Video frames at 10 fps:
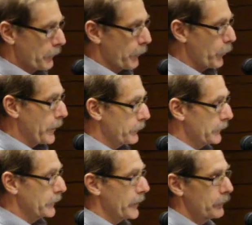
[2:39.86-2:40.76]
of the
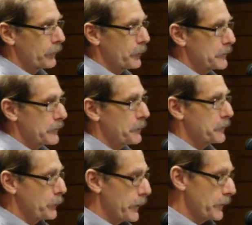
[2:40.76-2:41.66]
waving dead from
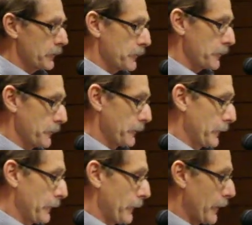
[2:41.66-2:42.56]
ship's rails,
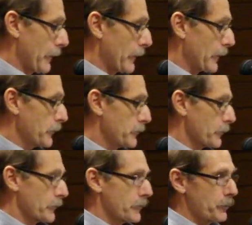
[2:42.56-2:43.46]

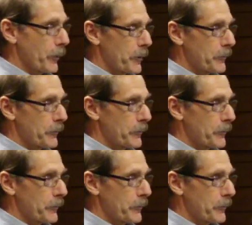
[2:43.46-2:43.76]
Easters and bar